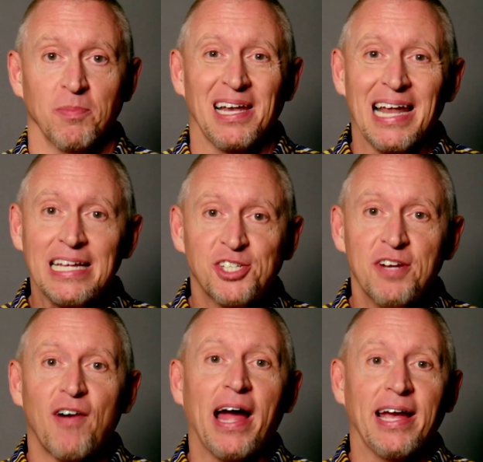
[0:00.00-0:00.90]
let's
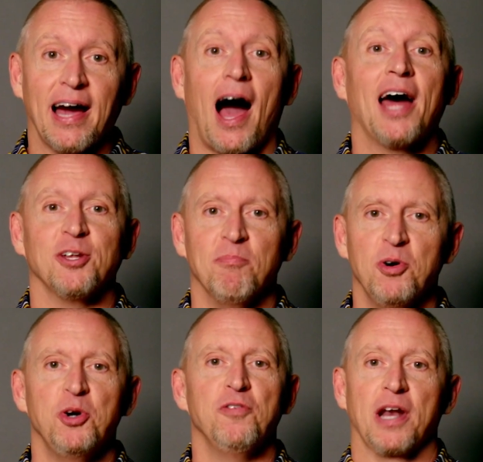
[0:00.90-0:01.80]
invite God to
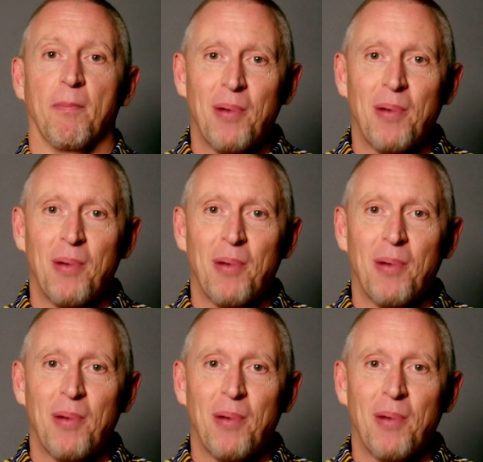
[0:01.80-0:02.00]
move in a